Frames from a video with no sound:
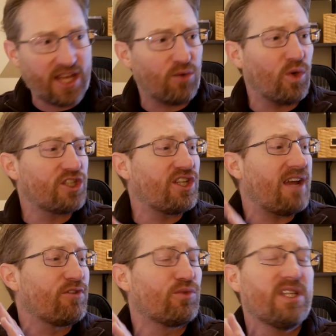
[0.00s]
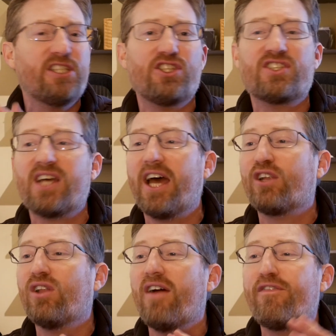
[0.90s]
I don't want you to have the religious
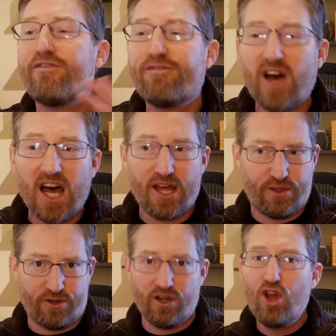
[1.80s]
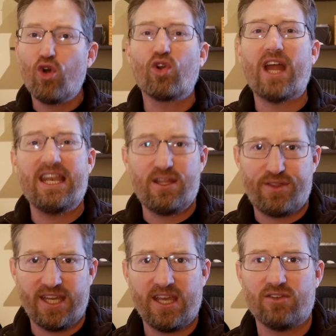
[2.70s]
title of Father or
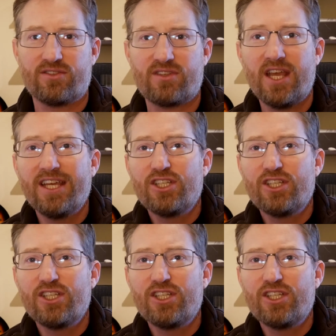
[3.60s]
anything else.